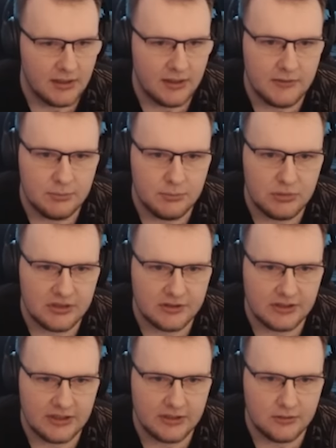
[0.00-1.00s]
If you put a
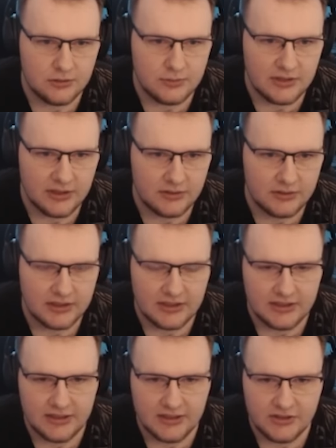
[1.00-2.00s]
really good player on
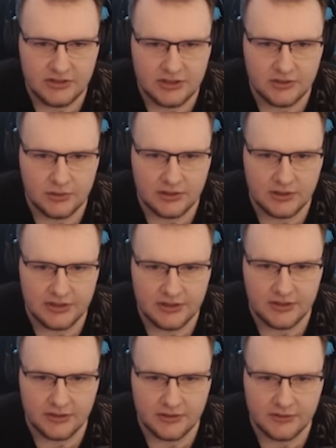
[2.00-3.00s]
Irelia, she can do ridiculous